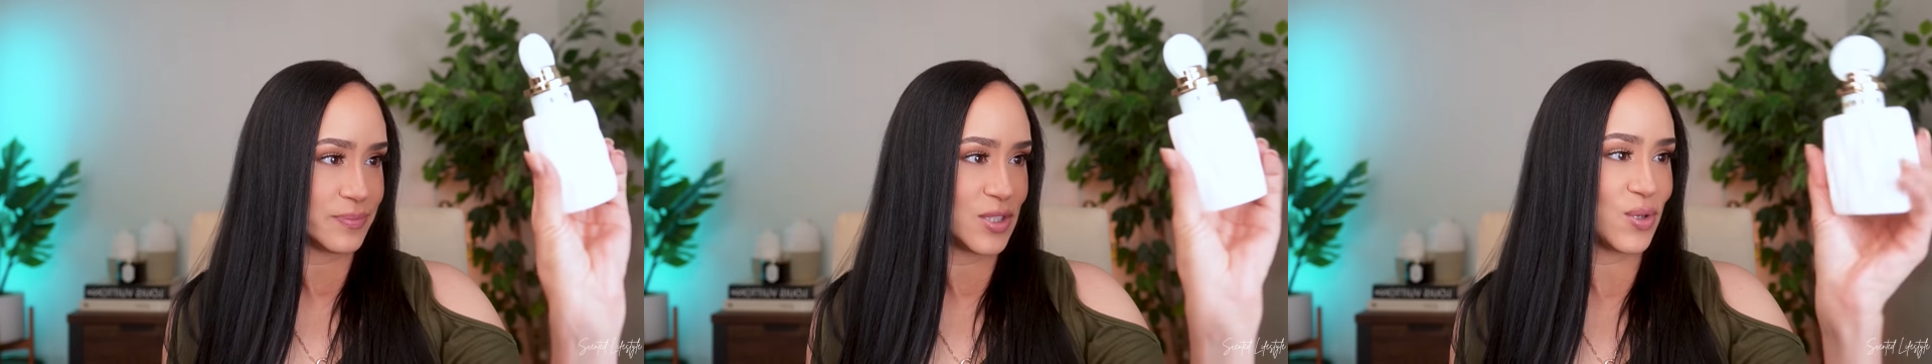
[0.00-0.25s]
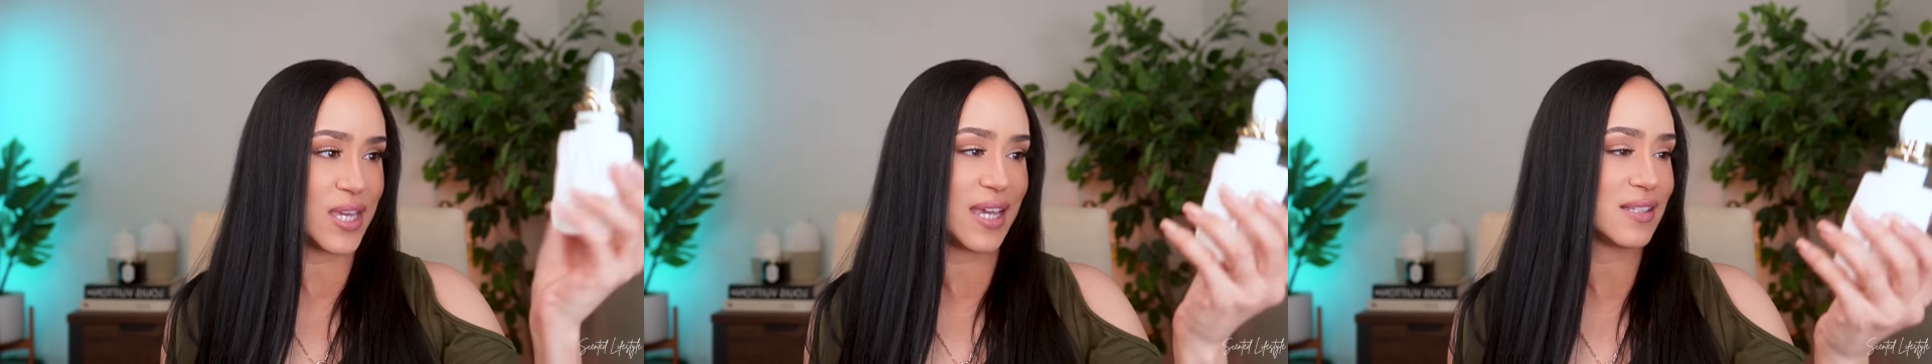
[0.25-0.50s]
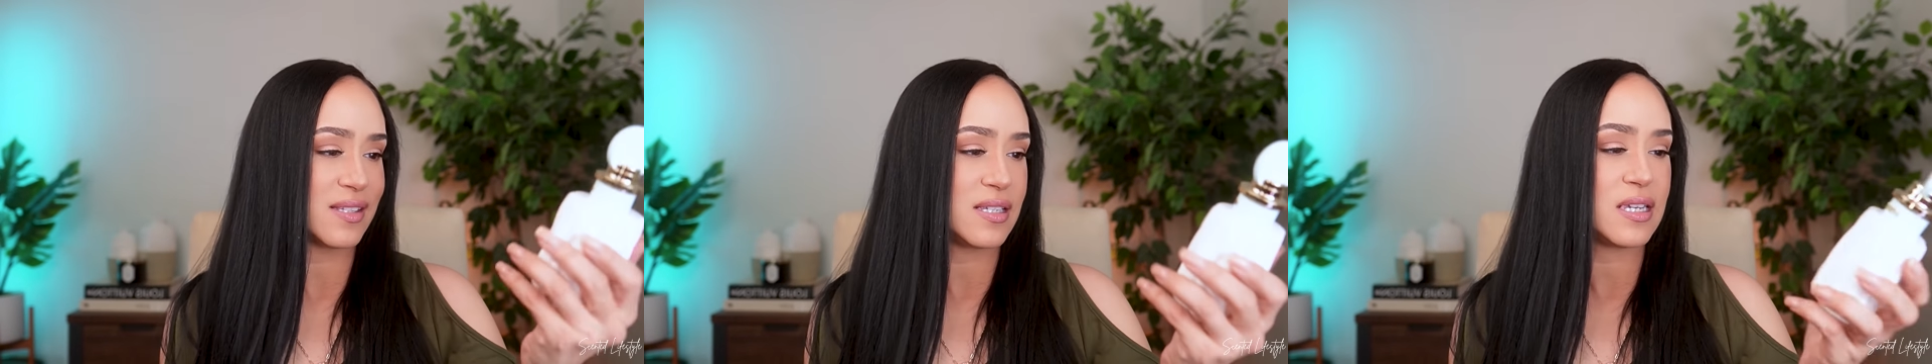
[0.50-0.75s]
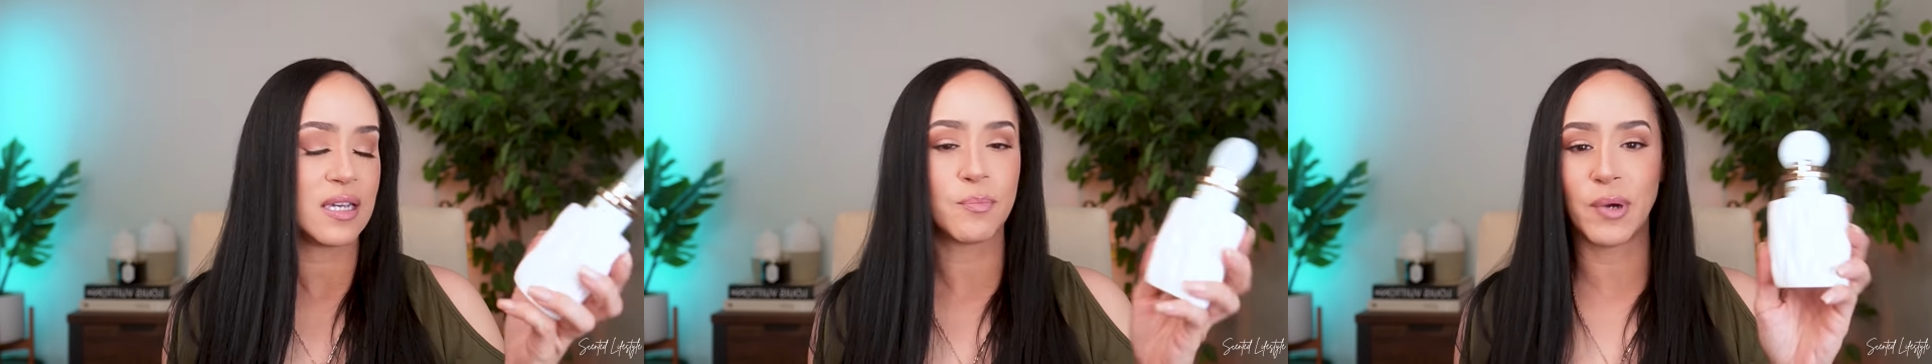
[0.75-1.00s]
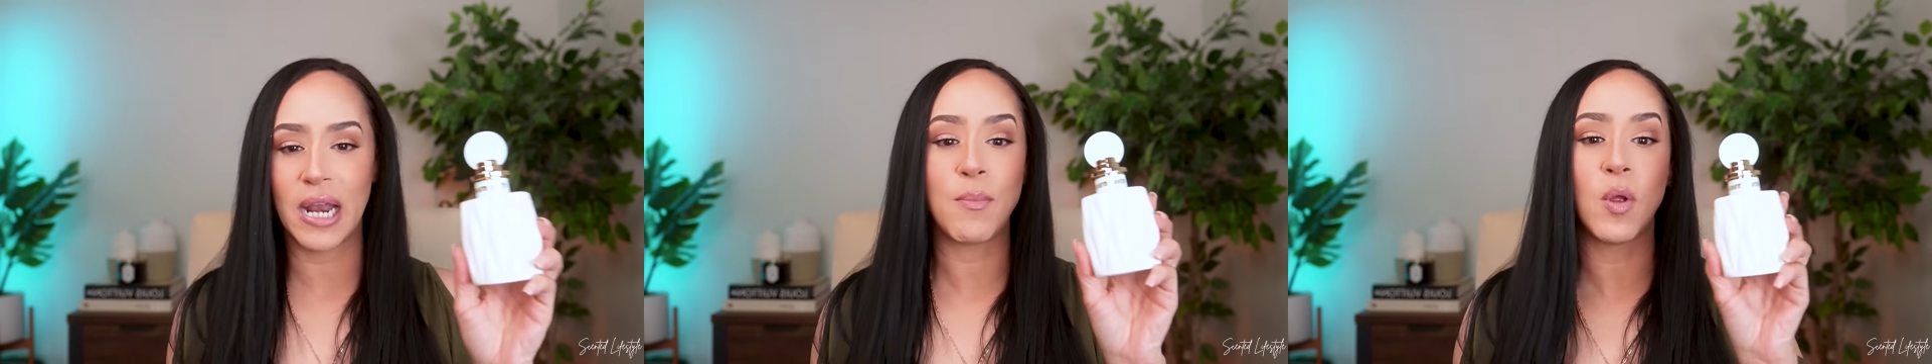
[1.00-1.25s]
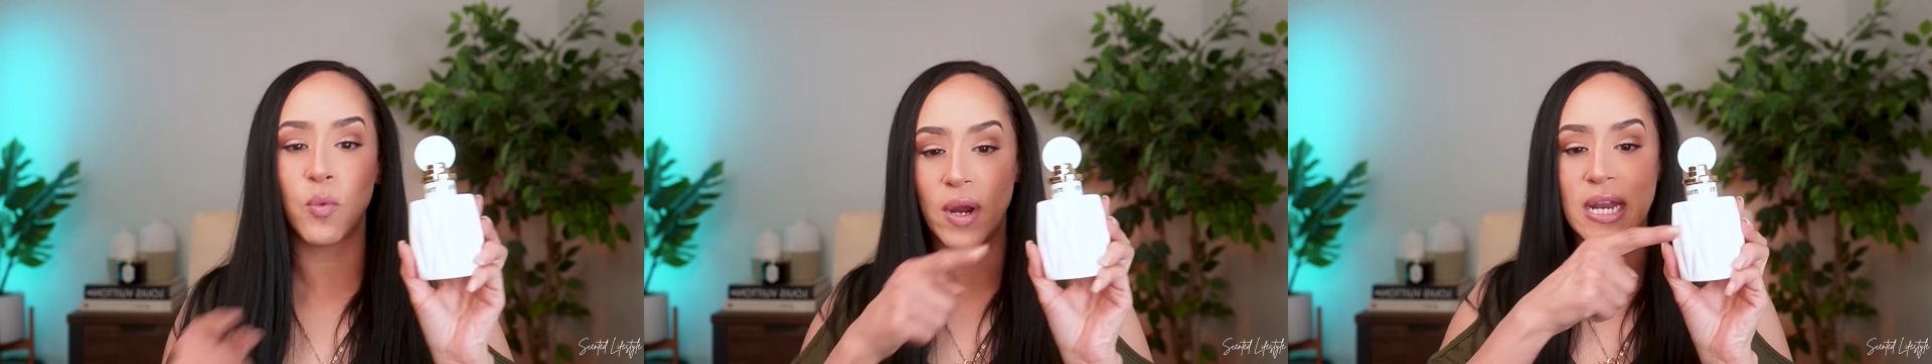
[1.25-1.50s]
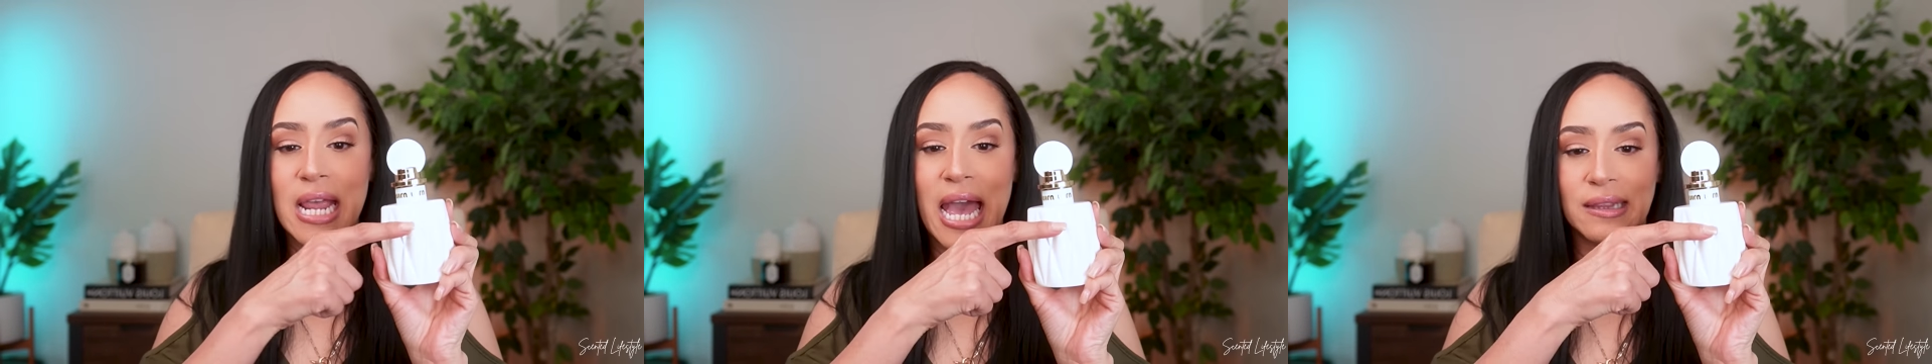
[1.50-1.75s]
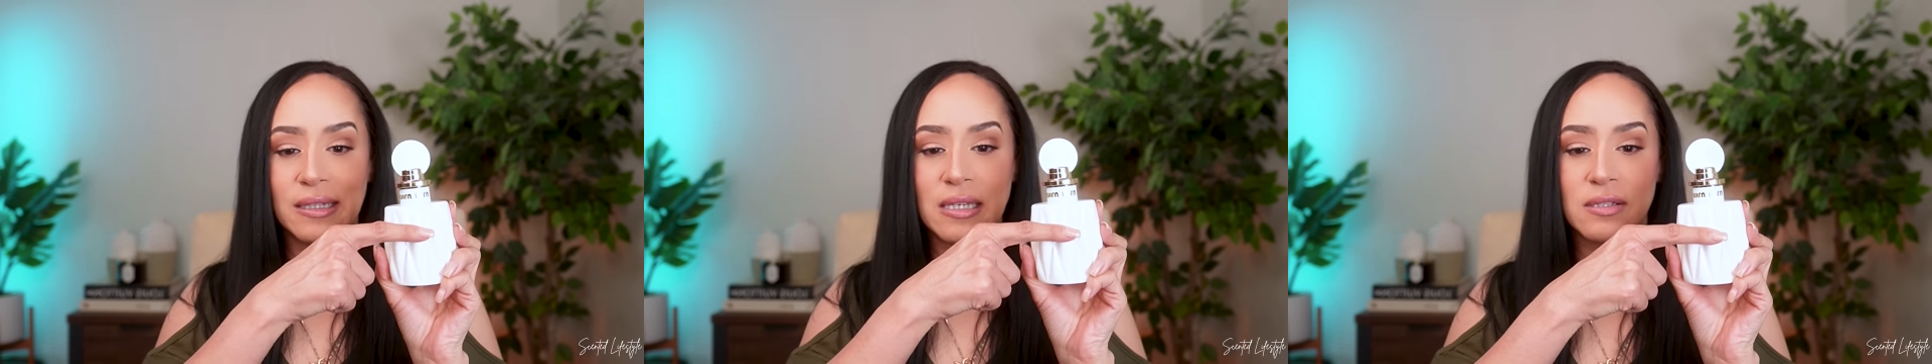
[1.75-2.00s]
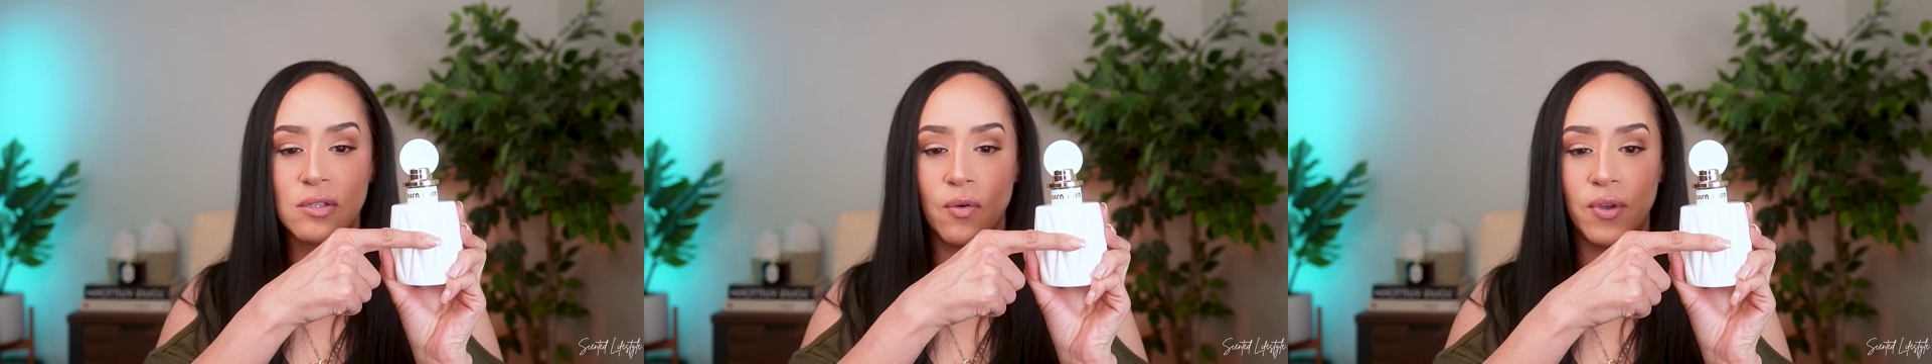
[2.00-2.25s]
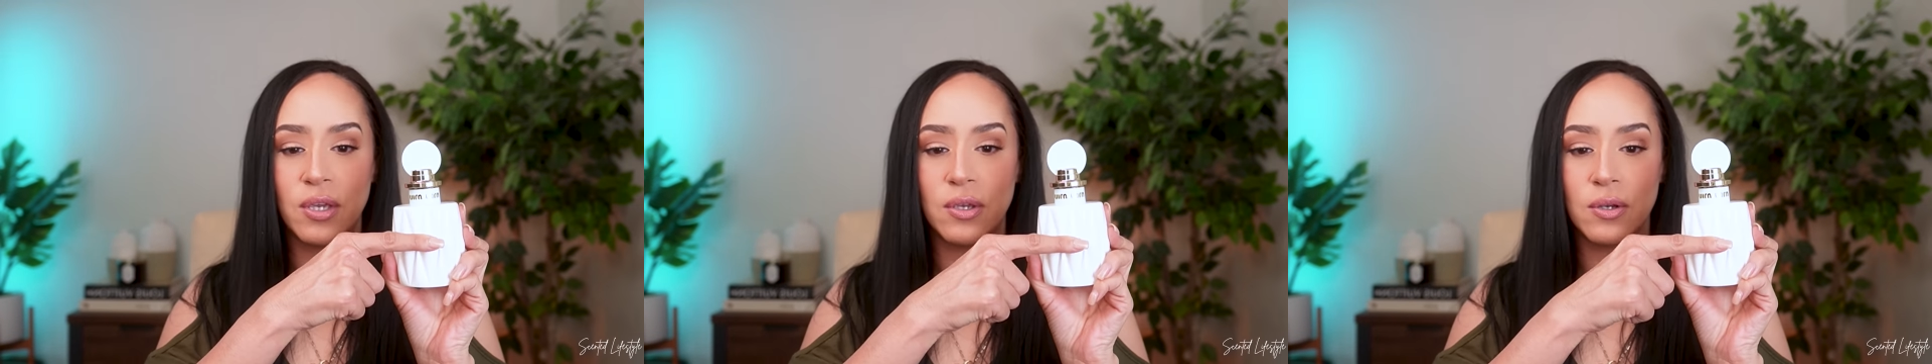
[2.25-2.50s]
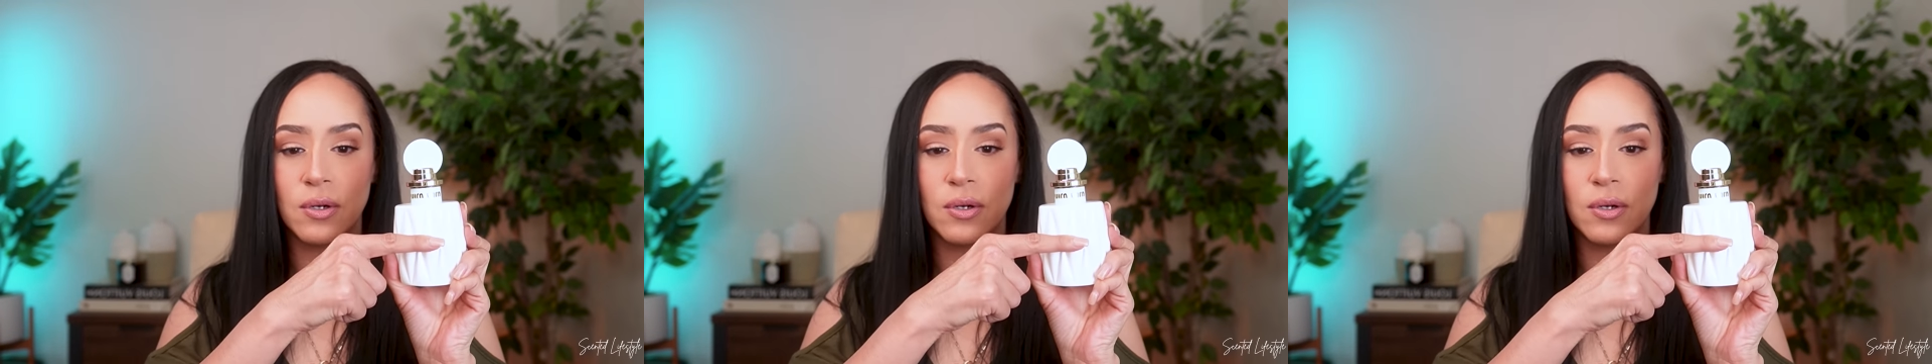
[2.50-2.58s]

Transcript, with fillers: you can't see it, but I'm already at least over